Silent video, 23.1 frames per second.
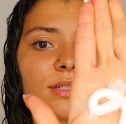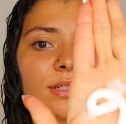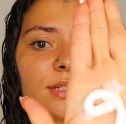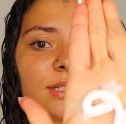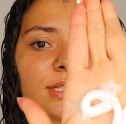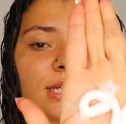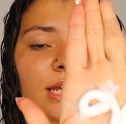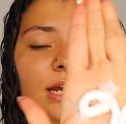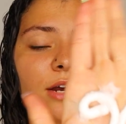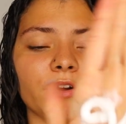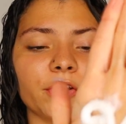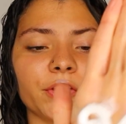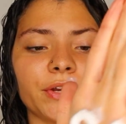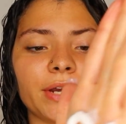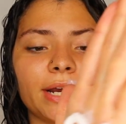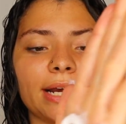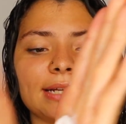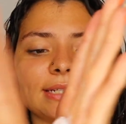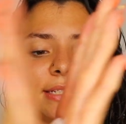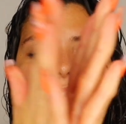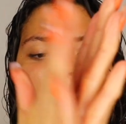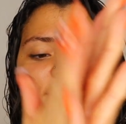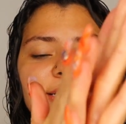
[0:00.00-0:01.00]
So you
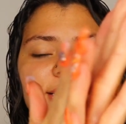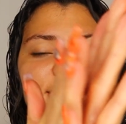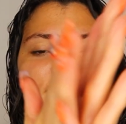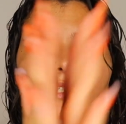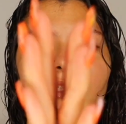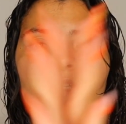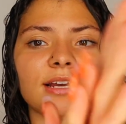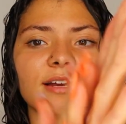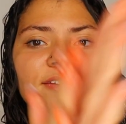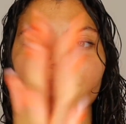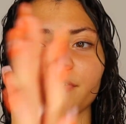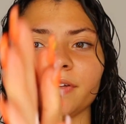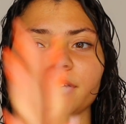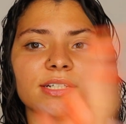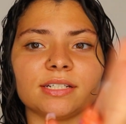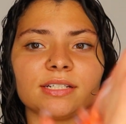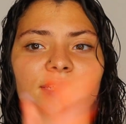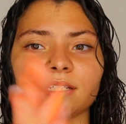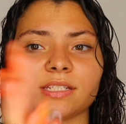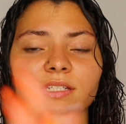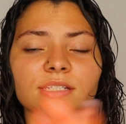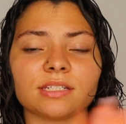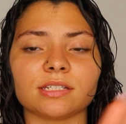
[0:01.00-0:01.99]
guys, this stuff
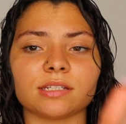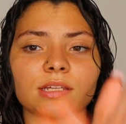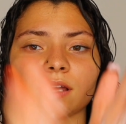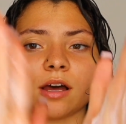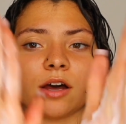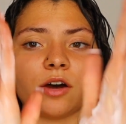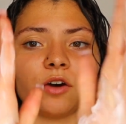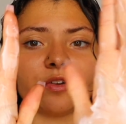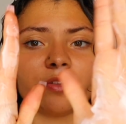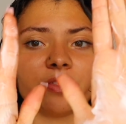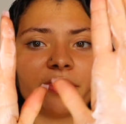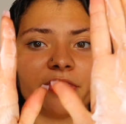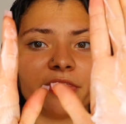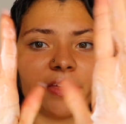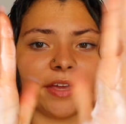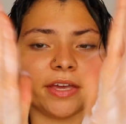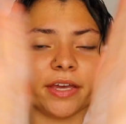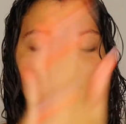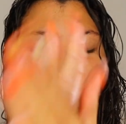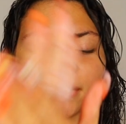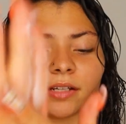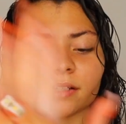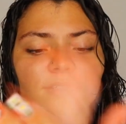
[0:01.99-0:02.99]
is so
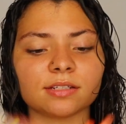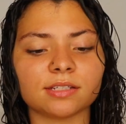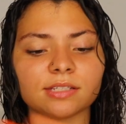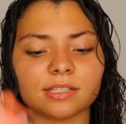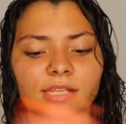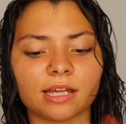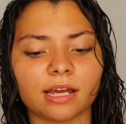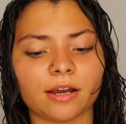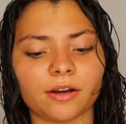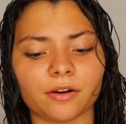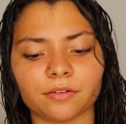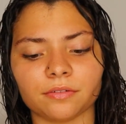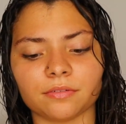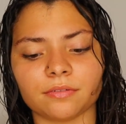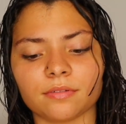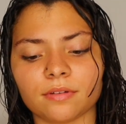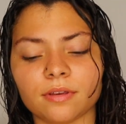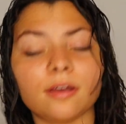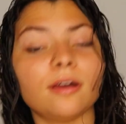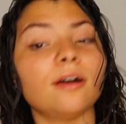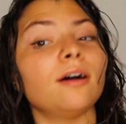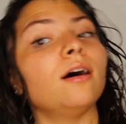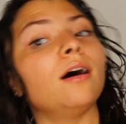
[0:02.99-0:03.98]
thick, so
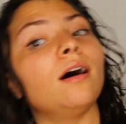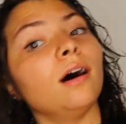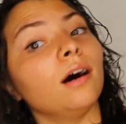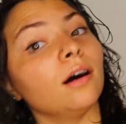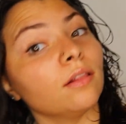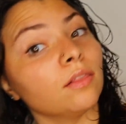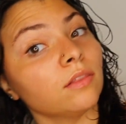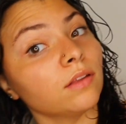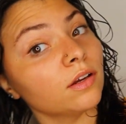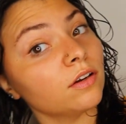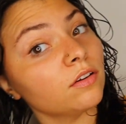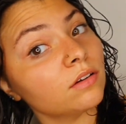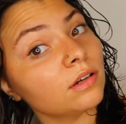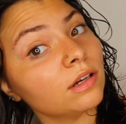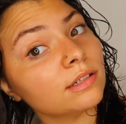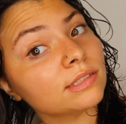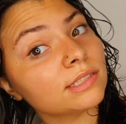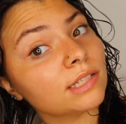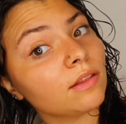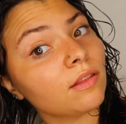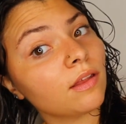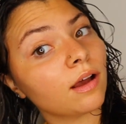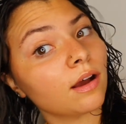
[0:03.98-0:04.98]
a little
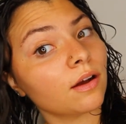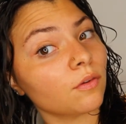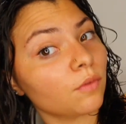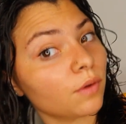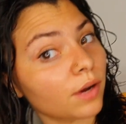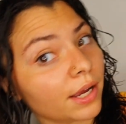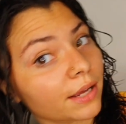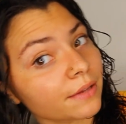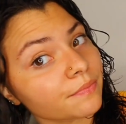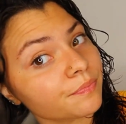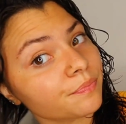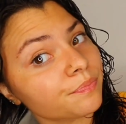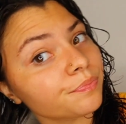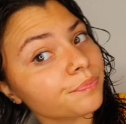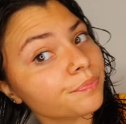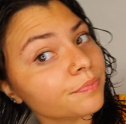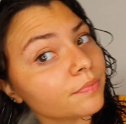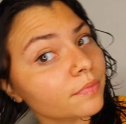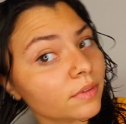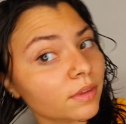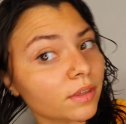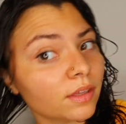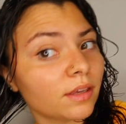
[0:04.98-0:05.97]
goes a long way.
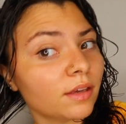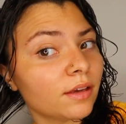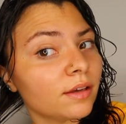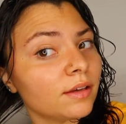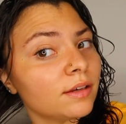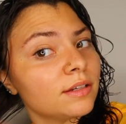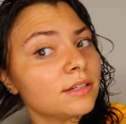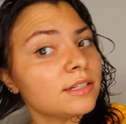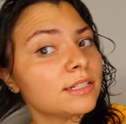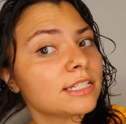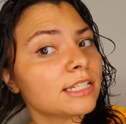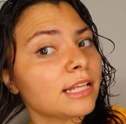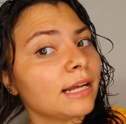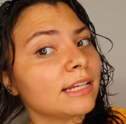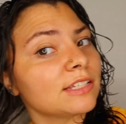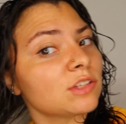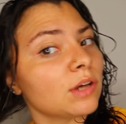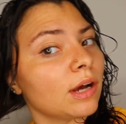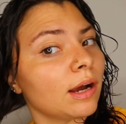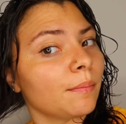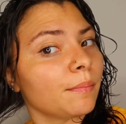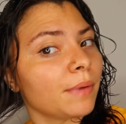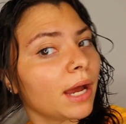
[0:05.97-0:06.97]
So
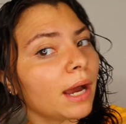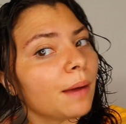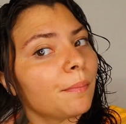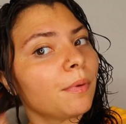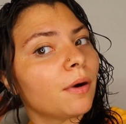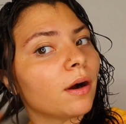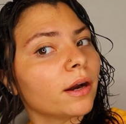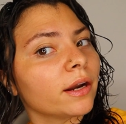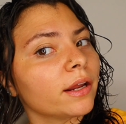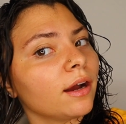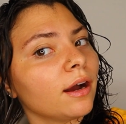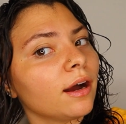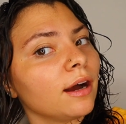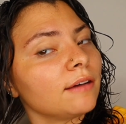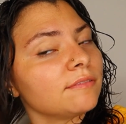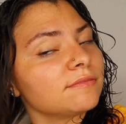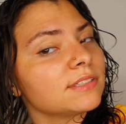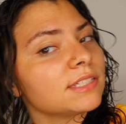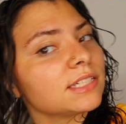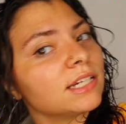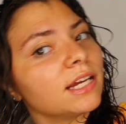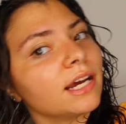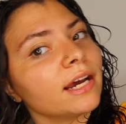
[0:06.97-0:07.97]
that's why I'm not parting
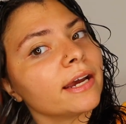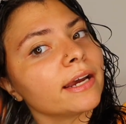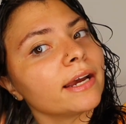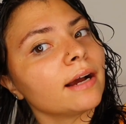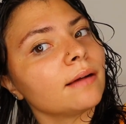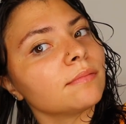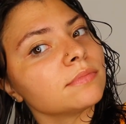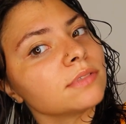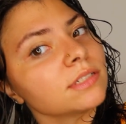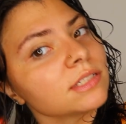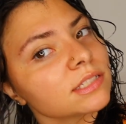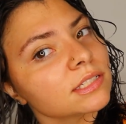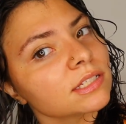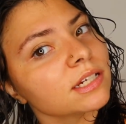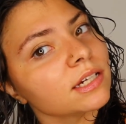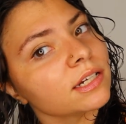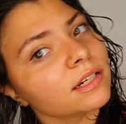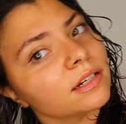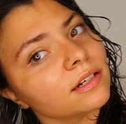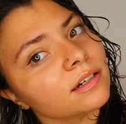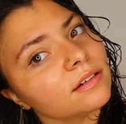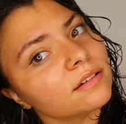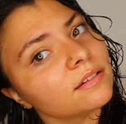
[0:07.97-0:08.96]
off today. I'm just
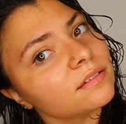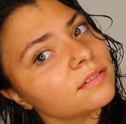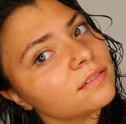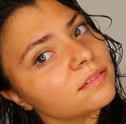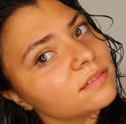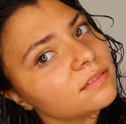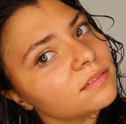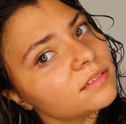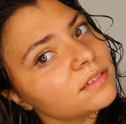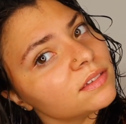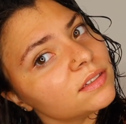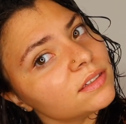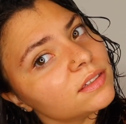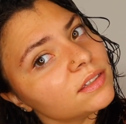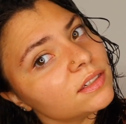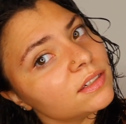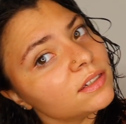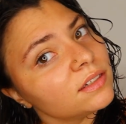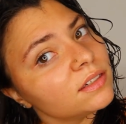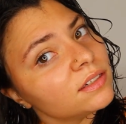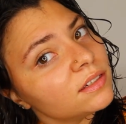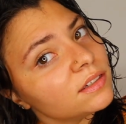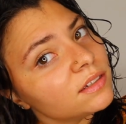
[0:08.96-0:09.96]
gonna
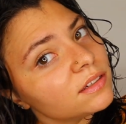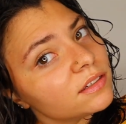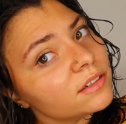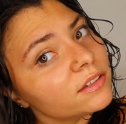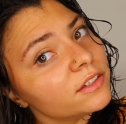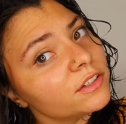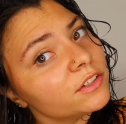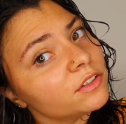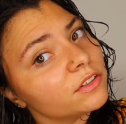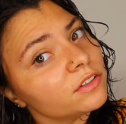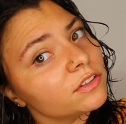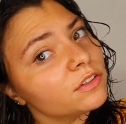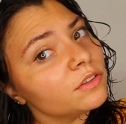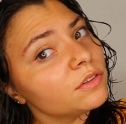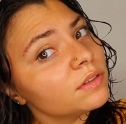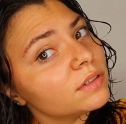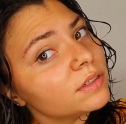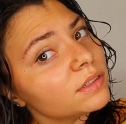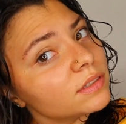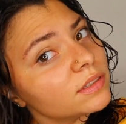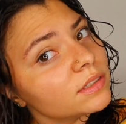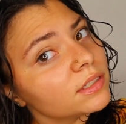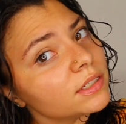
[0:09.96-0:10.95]

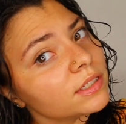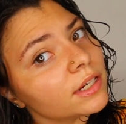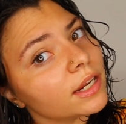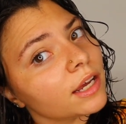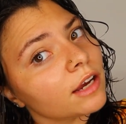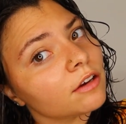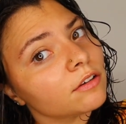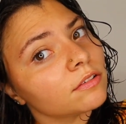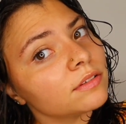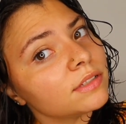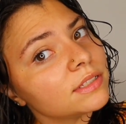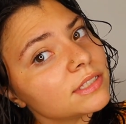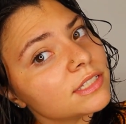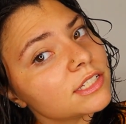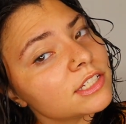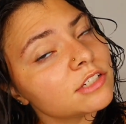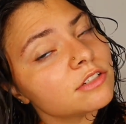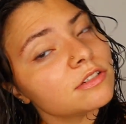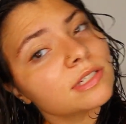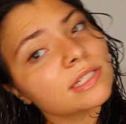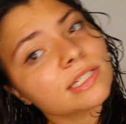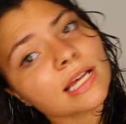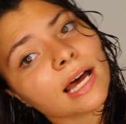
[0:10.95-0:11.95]
do, the
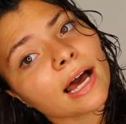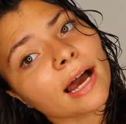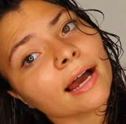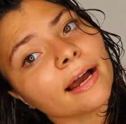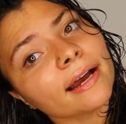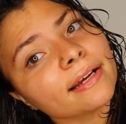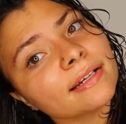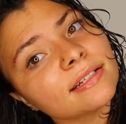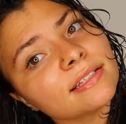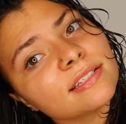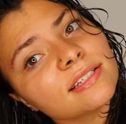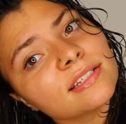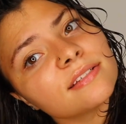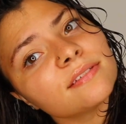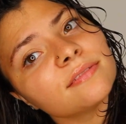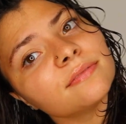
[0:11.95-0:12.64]
two sides.